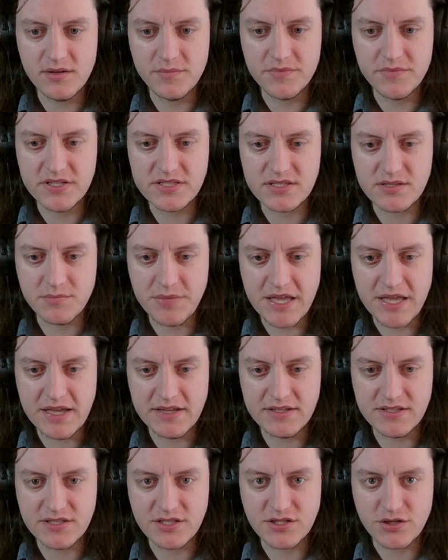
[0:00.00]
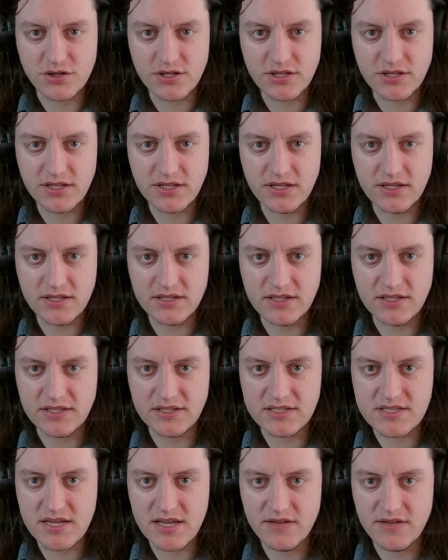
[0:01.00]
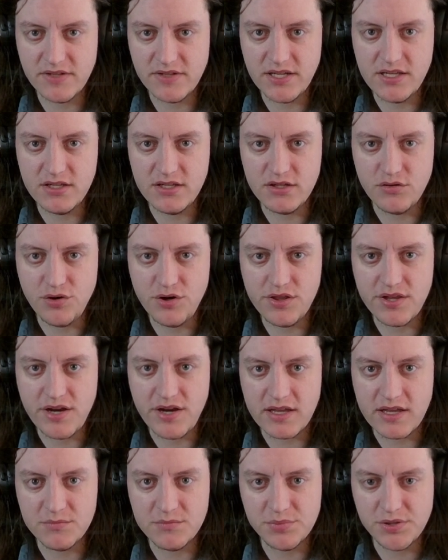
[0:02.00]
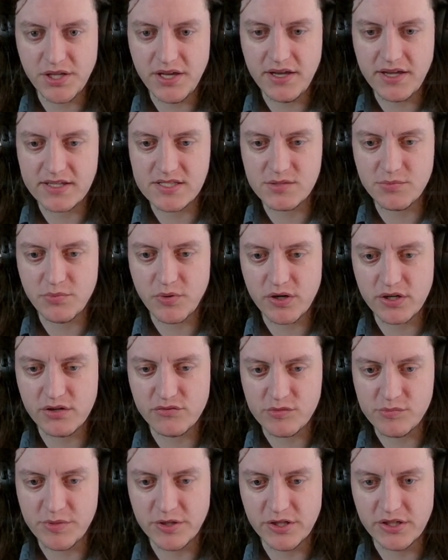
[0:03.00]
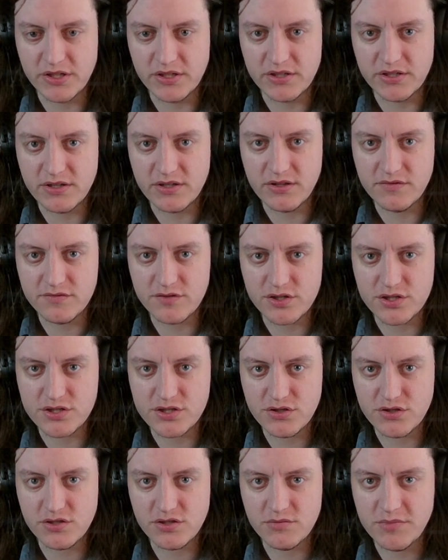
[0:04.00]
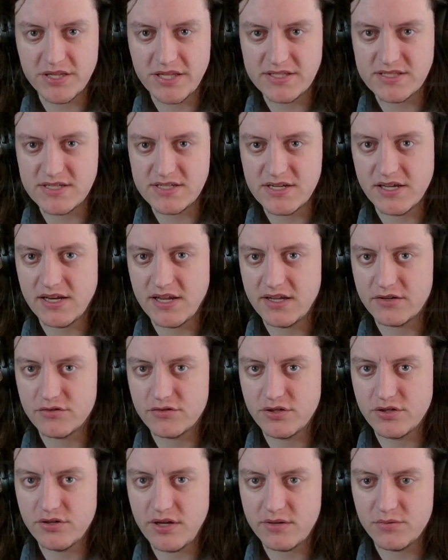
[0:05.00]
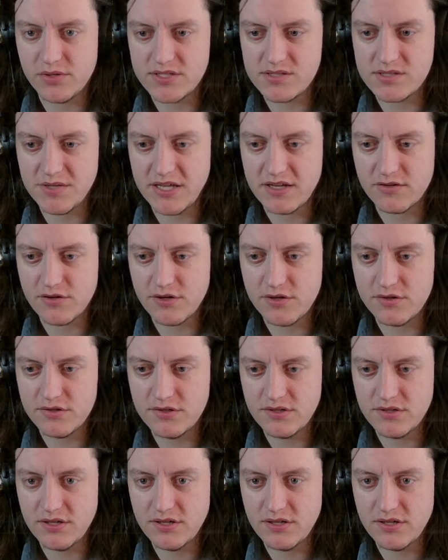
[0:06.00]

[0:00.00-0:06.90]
This is a bad starting hand. It doesn't have any unit that I can play. I can Spark of Rebellion on the first turn, but that's not aggro. I want to be aggro,